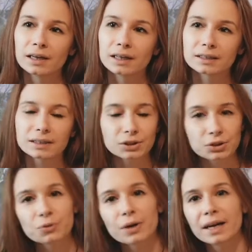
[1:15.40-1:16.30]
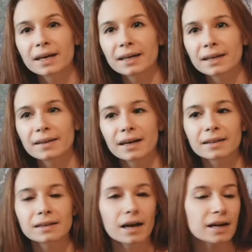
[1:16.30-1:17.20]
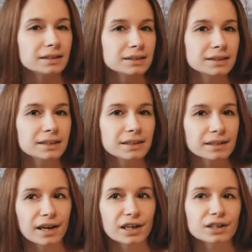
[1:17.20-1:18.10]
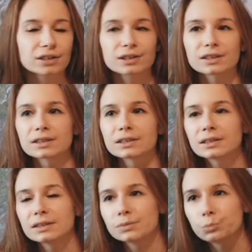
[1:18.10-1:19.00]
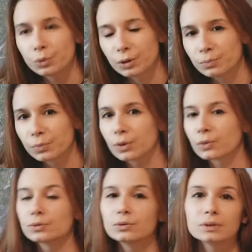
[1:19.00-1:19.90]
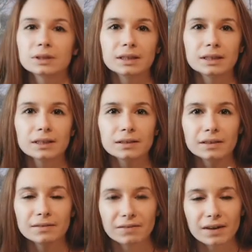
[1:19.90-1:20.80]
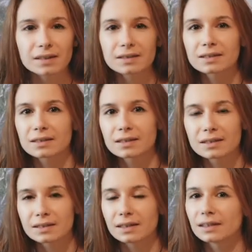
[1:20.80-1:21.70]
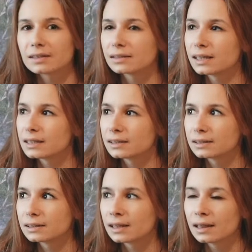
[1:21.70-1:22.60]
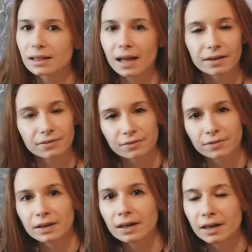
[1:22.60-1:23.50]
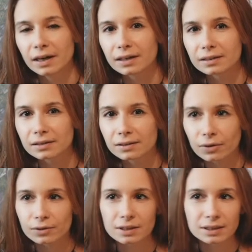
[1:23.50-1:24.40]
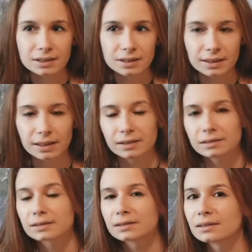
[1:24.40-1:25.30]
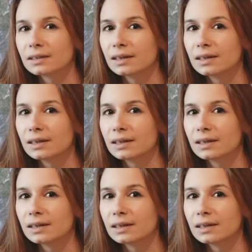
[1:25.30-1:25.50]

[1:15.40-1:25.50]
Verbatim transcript: in such a way that I see characters as people, to see events and scenes as life and not as scenes.